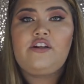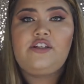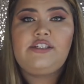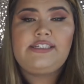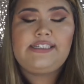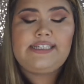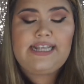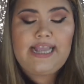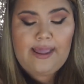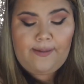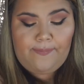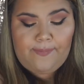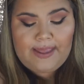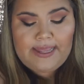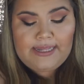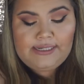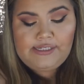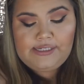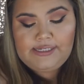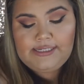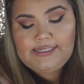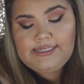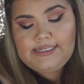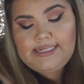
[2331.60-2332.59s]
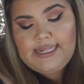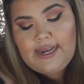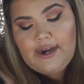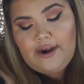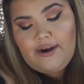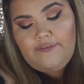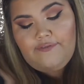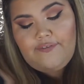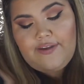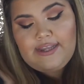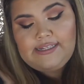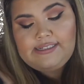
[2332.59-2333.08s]
step is to set
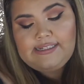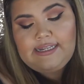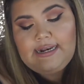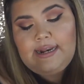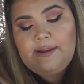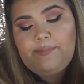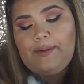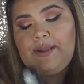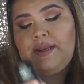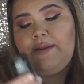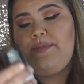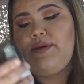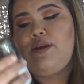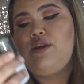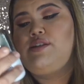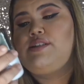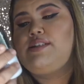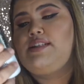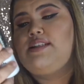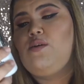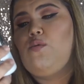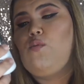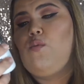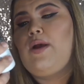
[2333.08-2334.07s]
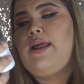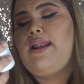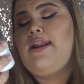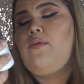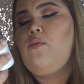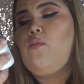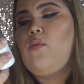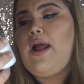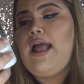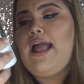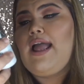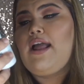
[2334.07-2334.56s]
our face, and I'm going to be using the Wet
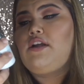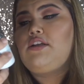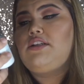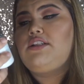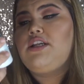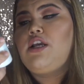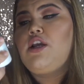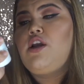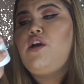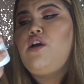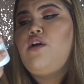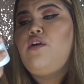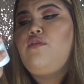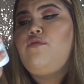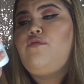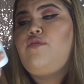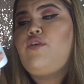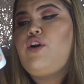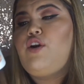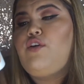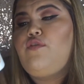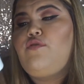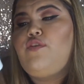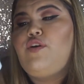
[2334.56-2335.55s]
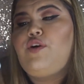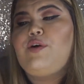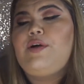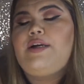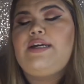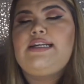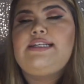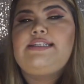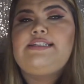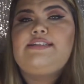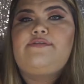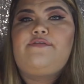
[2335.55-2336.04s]
n Wild Photo
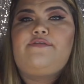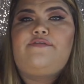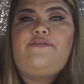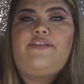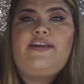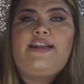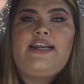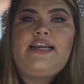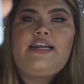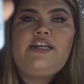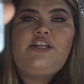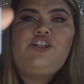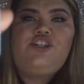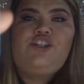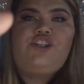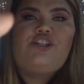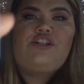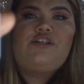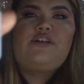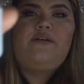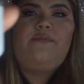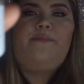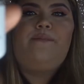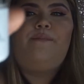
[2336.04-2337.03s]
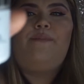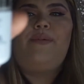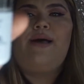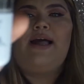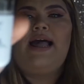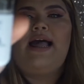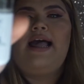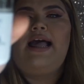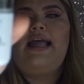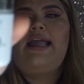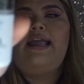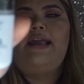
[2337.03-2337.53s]
Focus Finish
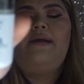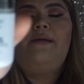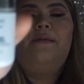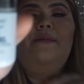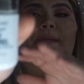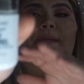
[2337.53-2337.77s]
by